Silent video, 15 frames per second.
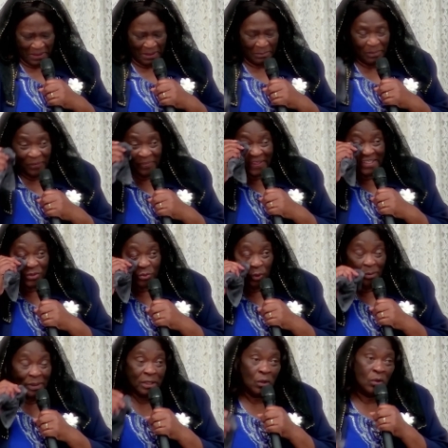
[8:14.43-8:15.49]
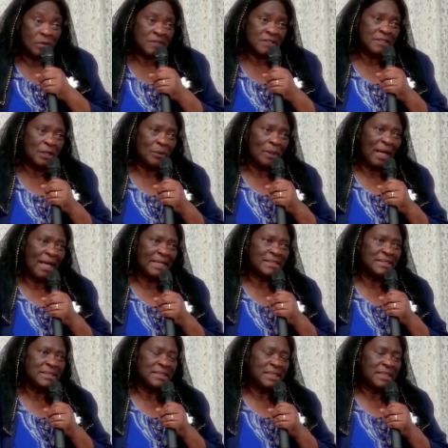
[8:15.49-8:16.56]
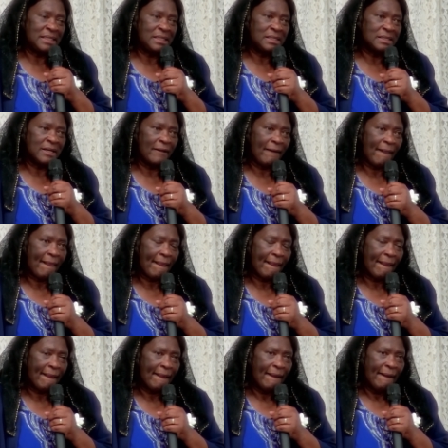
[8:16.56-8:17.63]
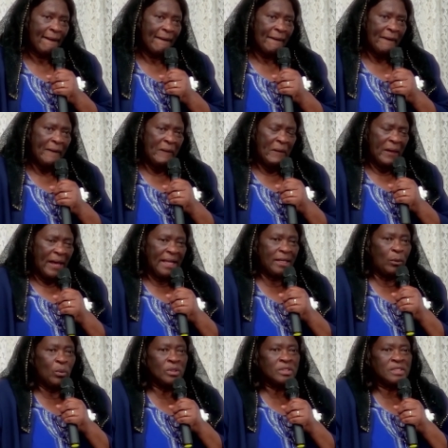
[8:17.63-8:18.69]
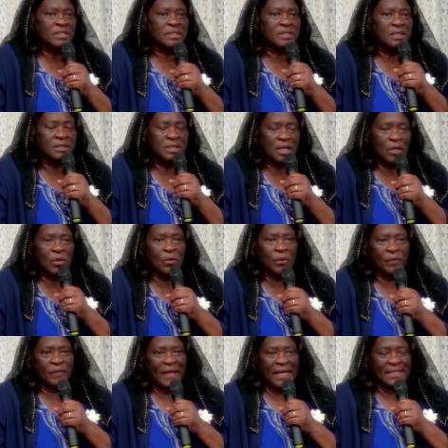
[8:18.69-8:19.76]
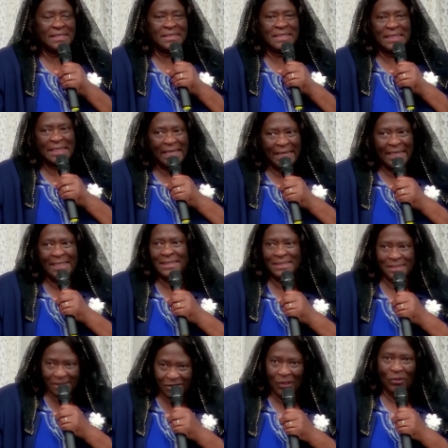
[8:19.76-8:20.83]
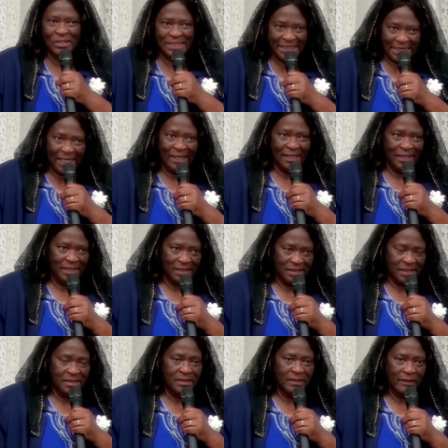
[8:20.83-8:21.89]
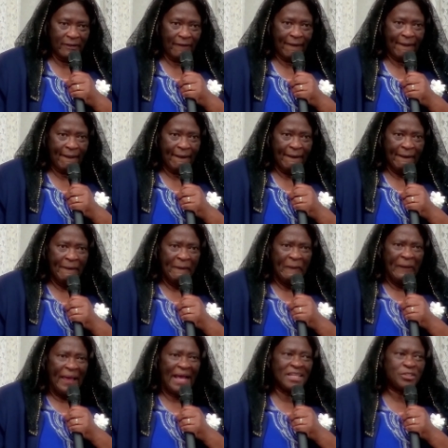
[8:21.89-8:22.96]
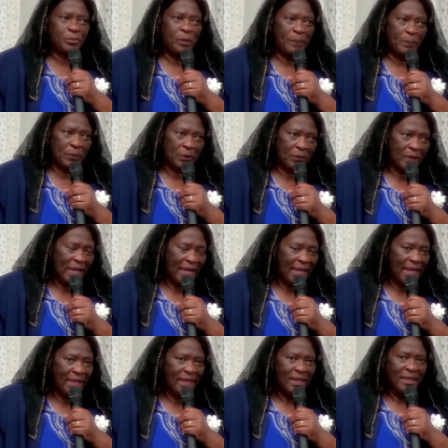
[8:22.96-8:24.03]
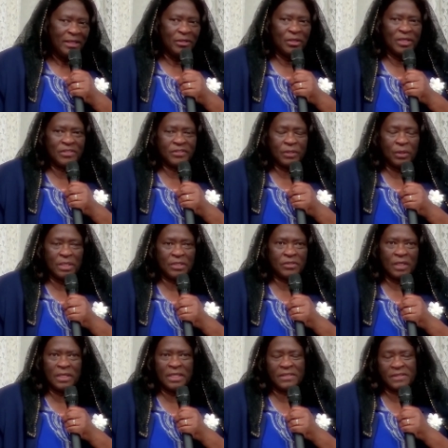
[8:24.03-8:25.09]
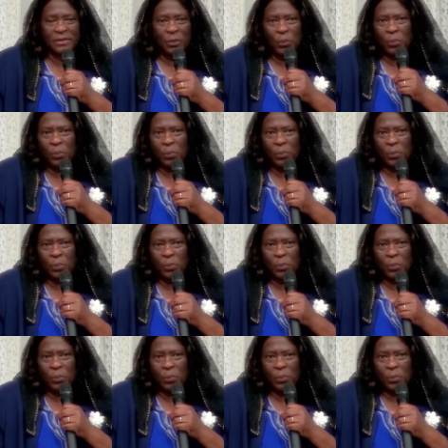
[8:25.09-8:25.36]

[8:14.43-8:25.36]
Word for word: But this woman also had a need. And I want us to know that delayed is not denied. As we pray, you know, it's a, it's a, it's a,